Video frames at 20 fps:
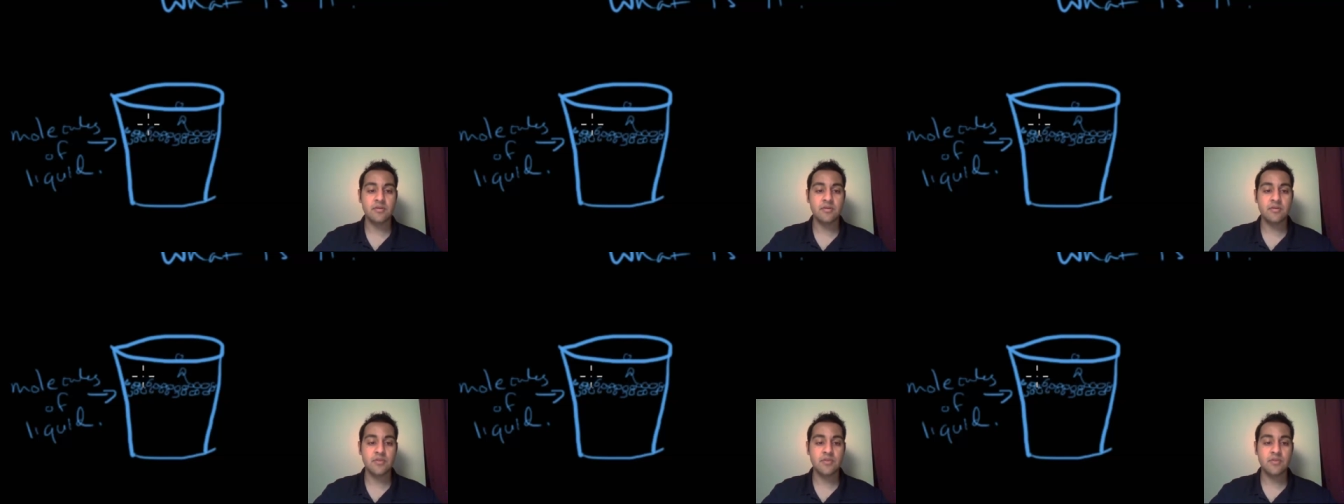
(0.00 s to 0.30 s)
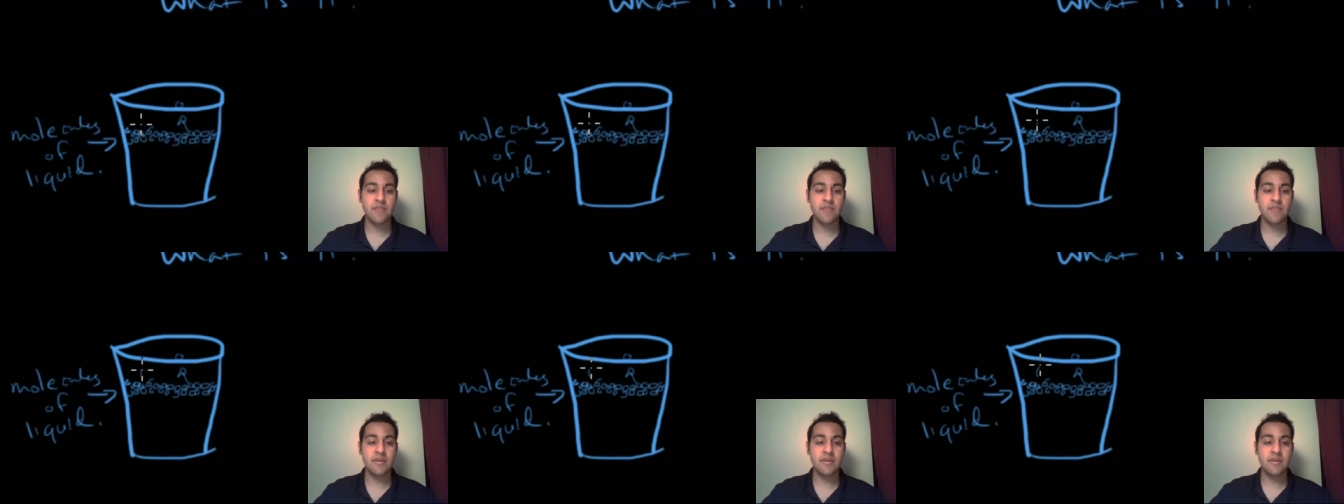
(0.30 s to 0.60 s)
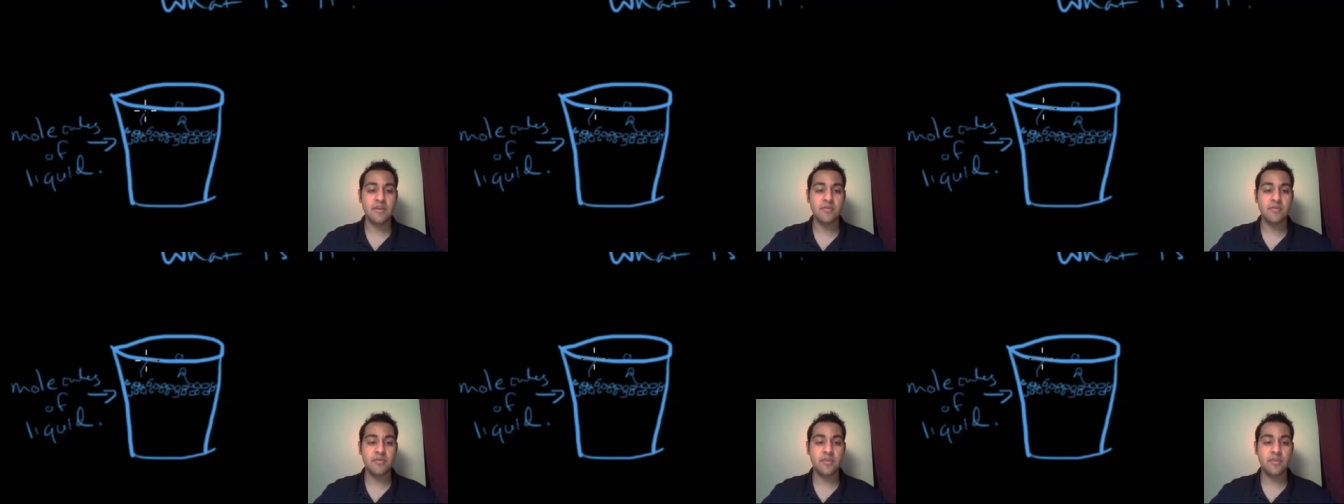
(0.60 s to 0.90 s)
So every
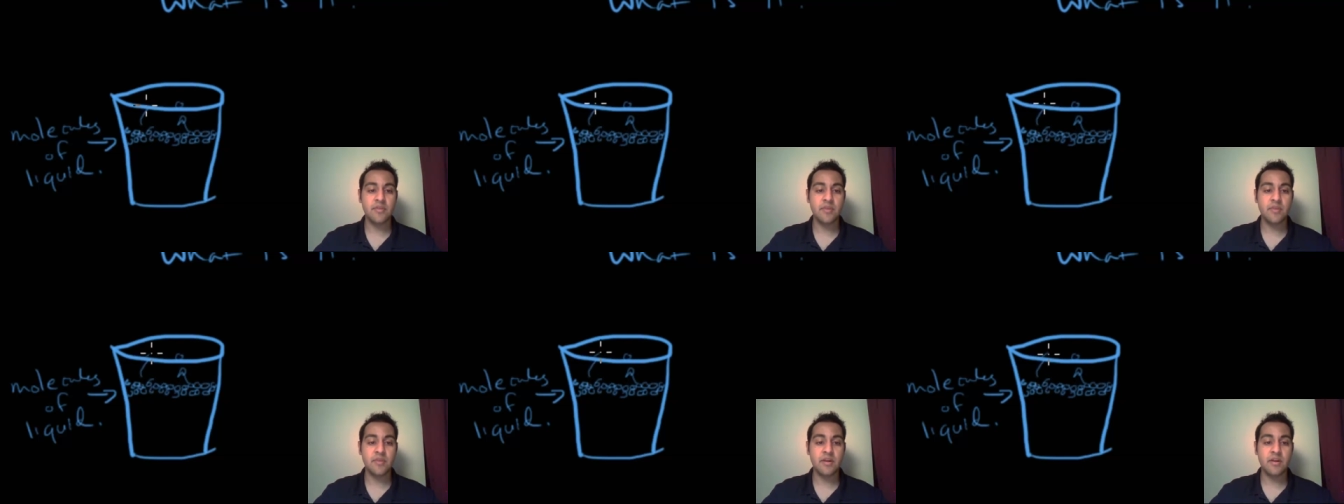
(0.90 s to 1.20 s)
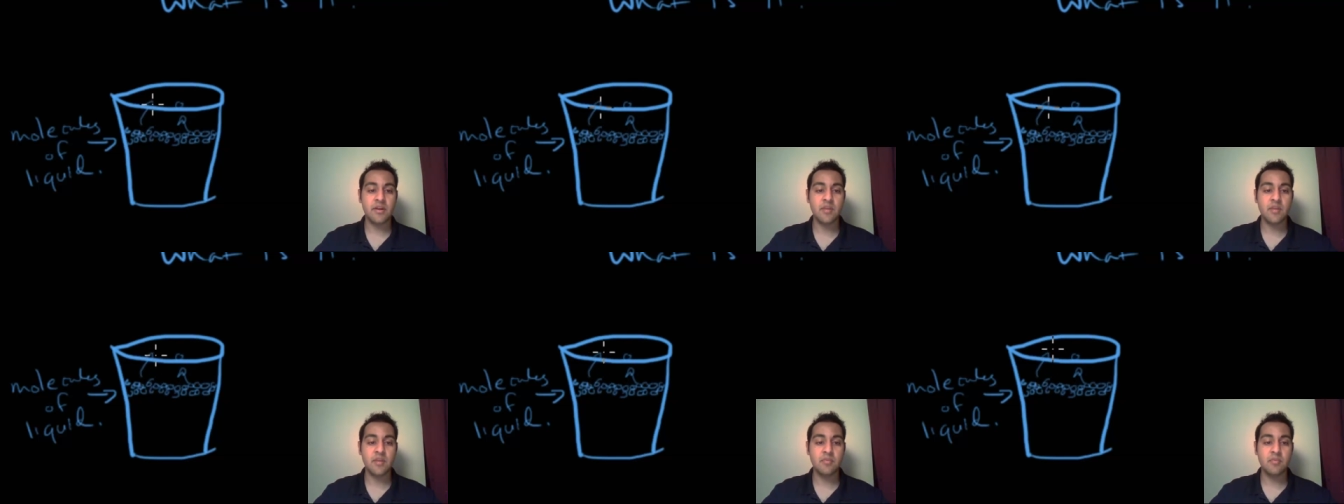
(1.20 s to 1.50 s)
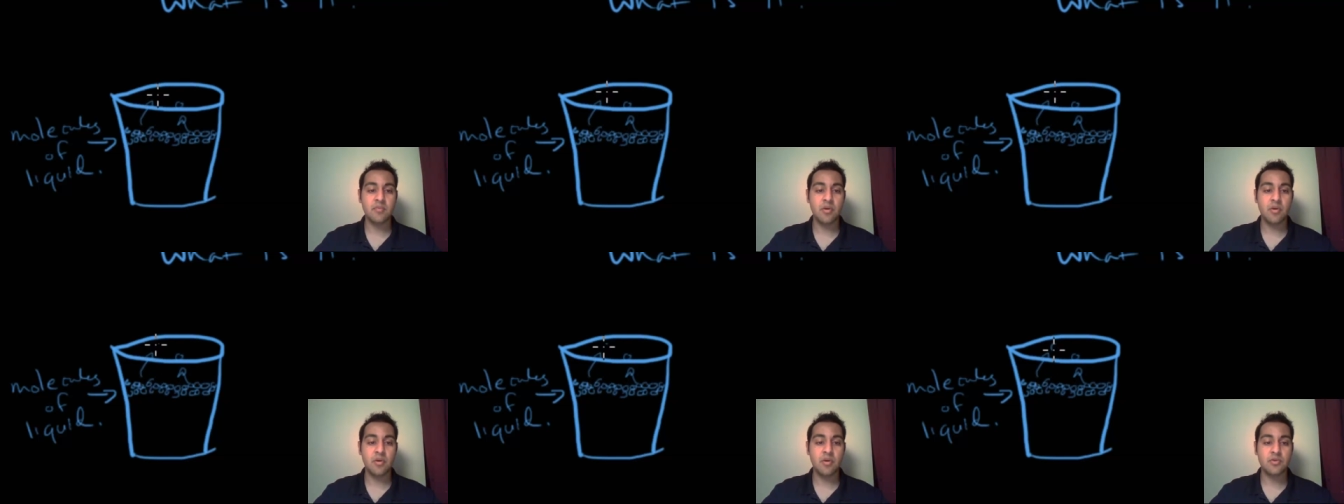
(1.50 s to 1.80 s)
now and then we get a couple
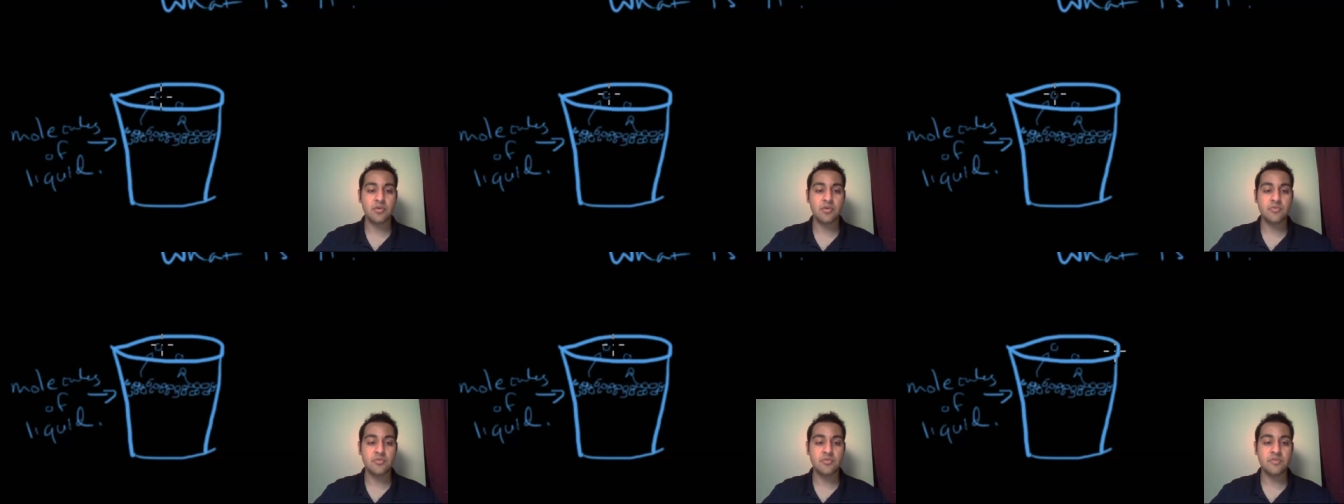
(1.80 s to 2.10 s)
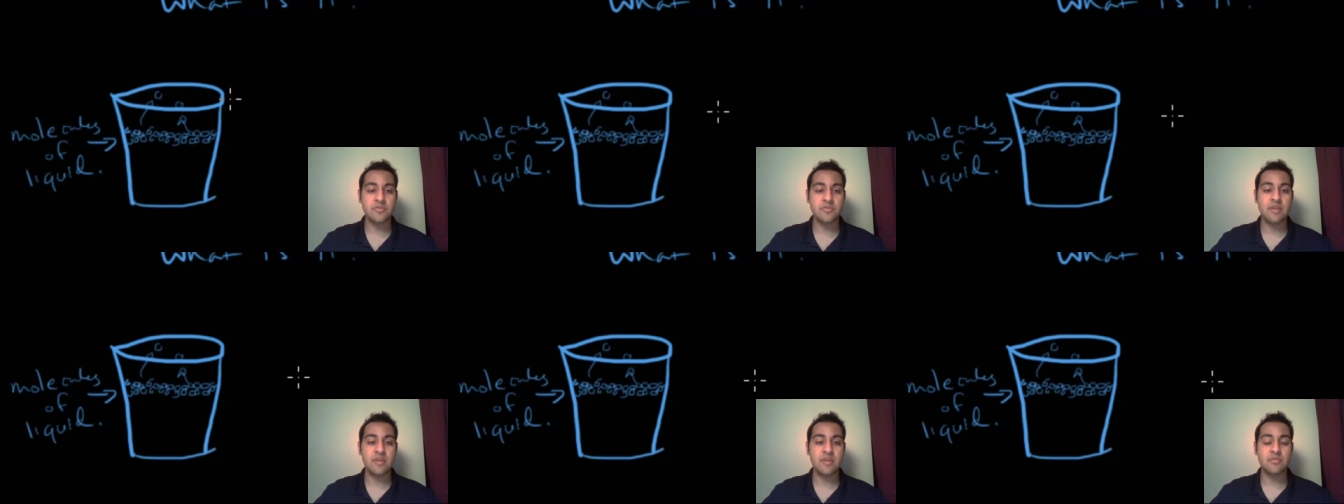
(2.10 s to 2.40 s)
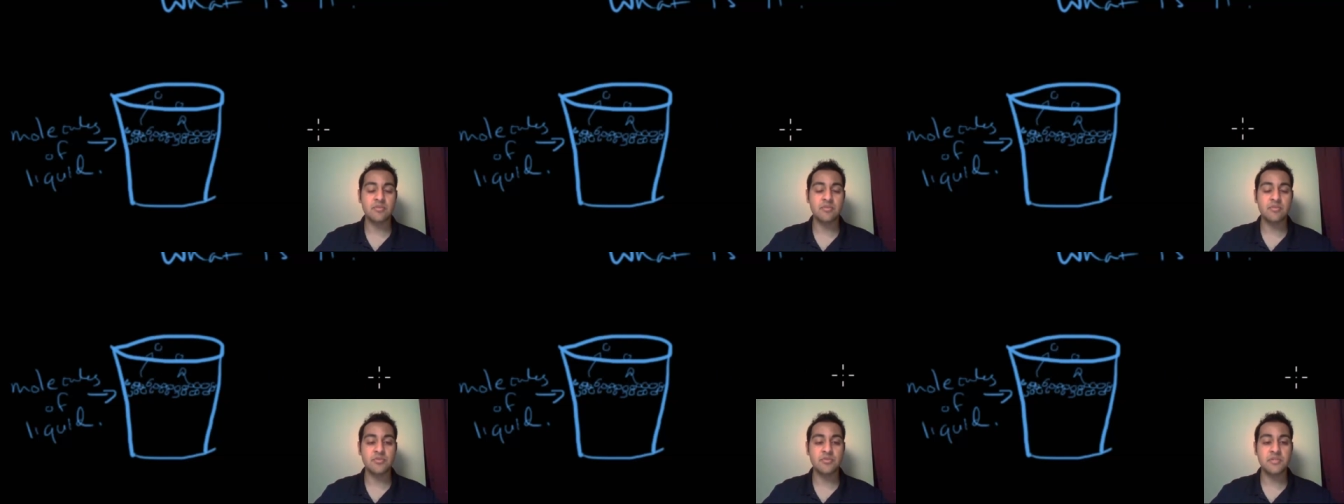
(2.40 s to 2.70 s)
molecules that are
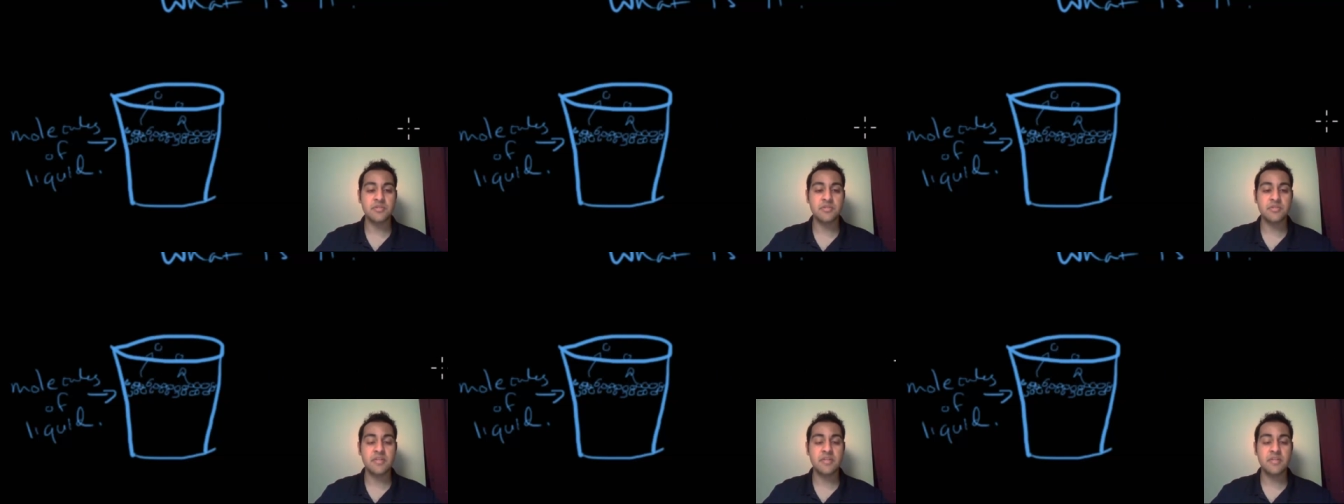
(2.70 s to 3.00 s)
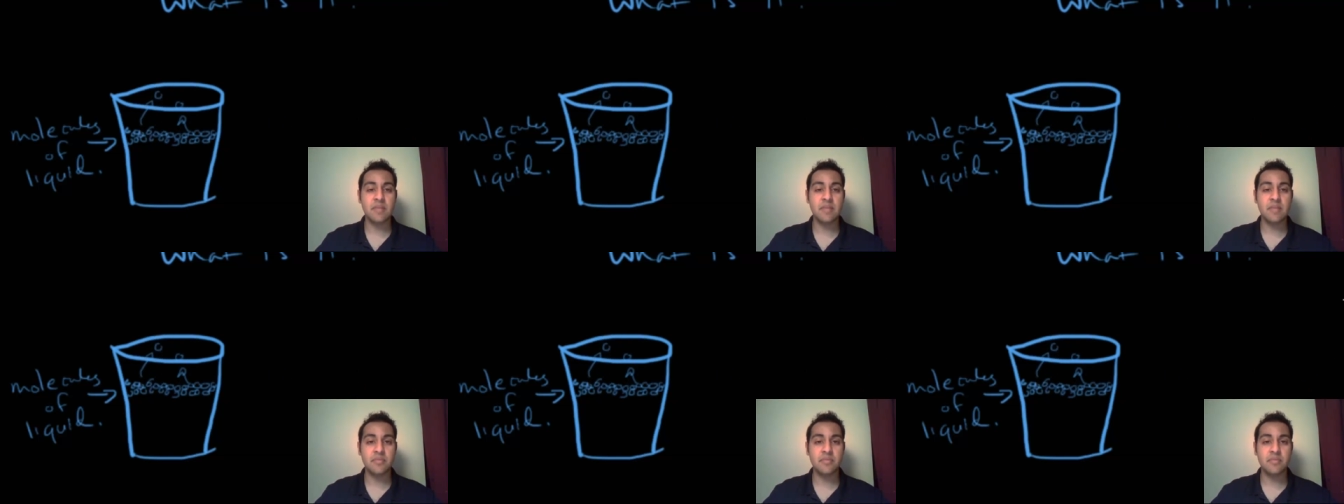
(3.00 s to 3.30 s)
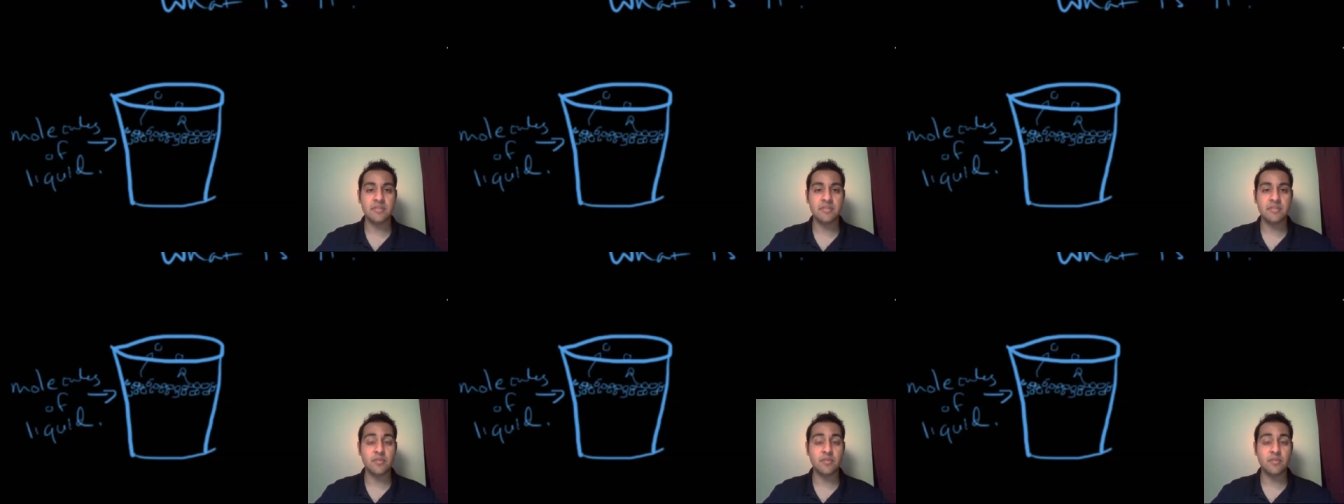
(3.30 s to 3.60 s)
able to escape
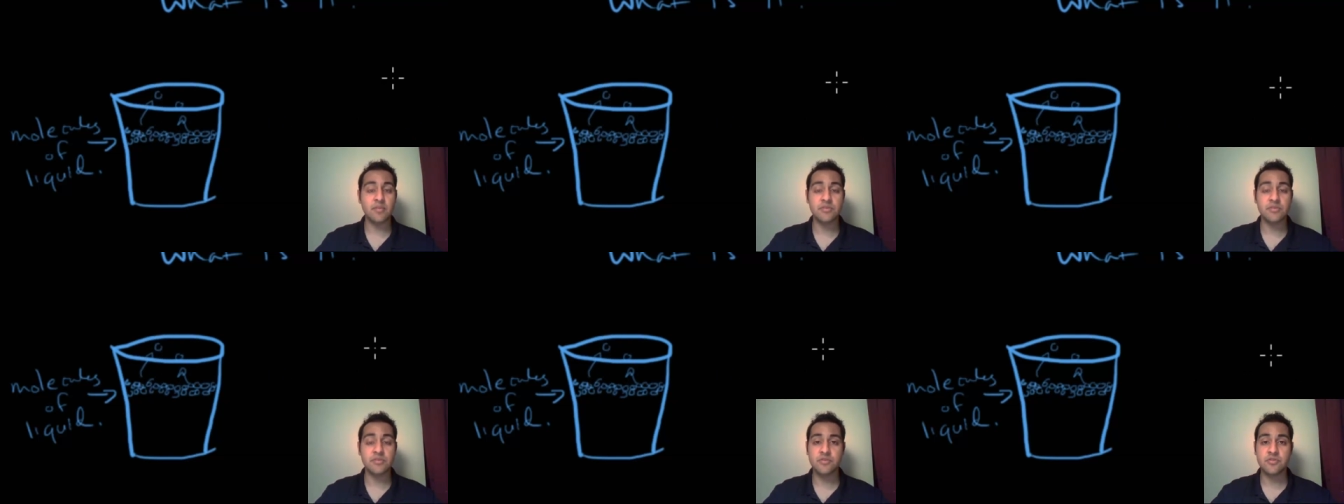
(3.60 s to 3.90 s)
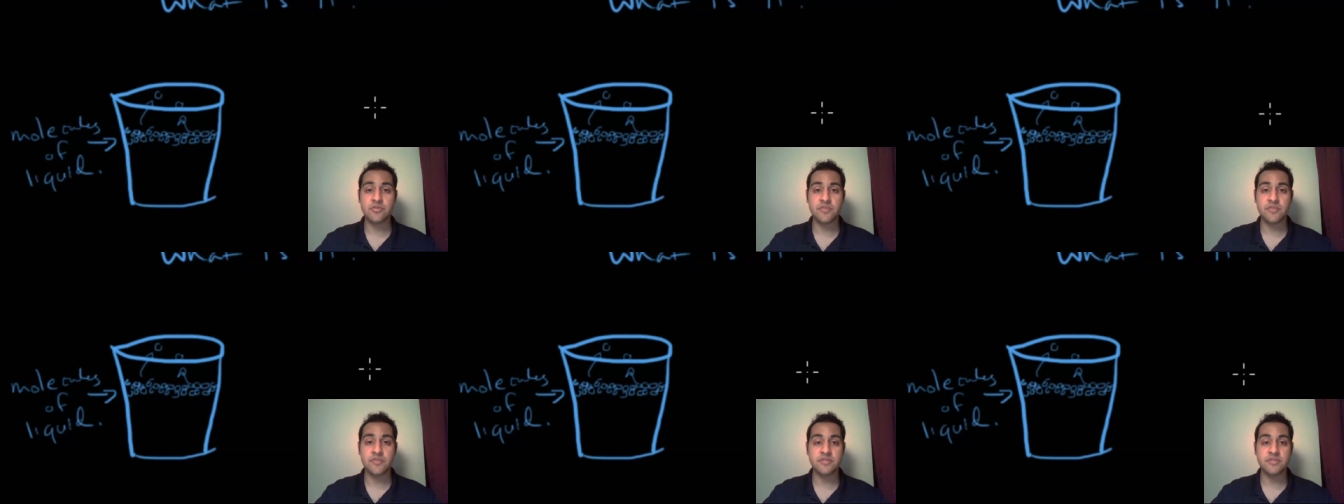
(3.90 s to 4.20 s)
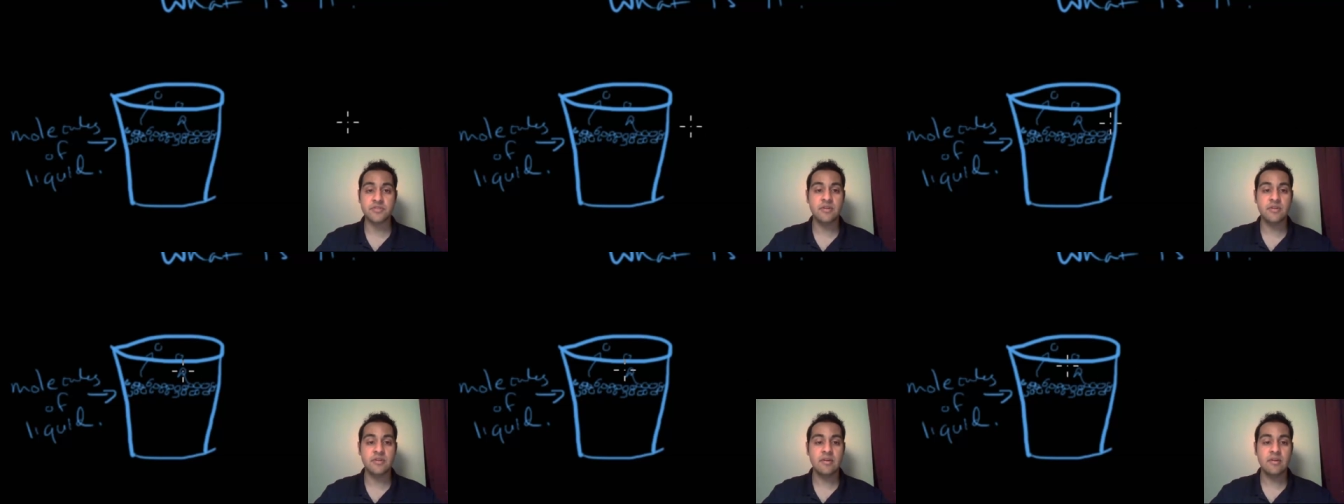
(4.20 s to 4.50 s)
the liquid surface